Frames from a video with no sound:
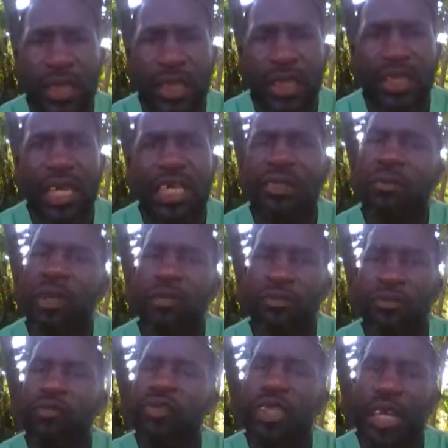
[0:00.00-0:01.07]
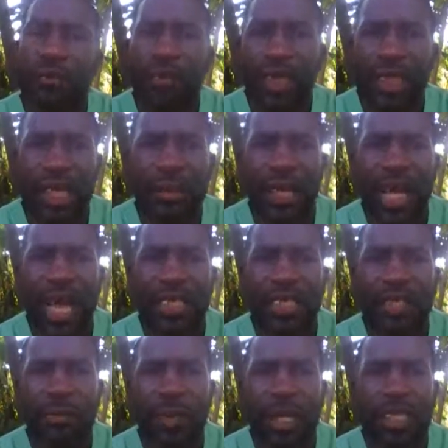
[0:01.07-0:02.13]
eat as much fruit and vegetable as
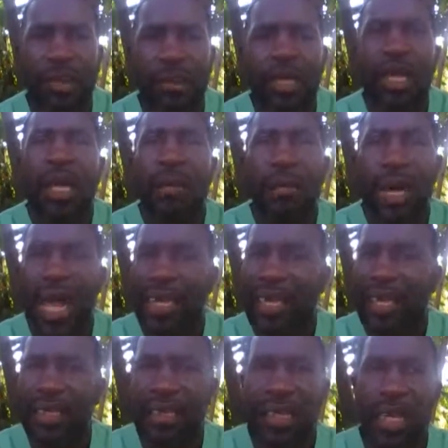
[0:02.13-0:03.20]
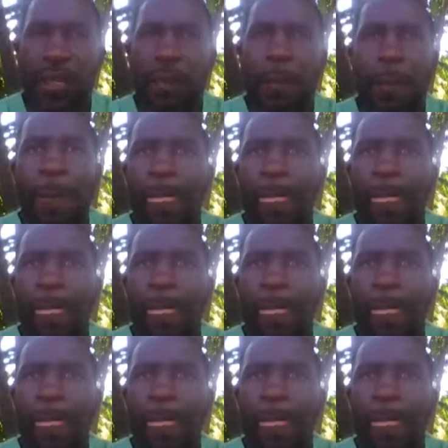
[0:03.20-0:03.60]
is possible. But I can tell you,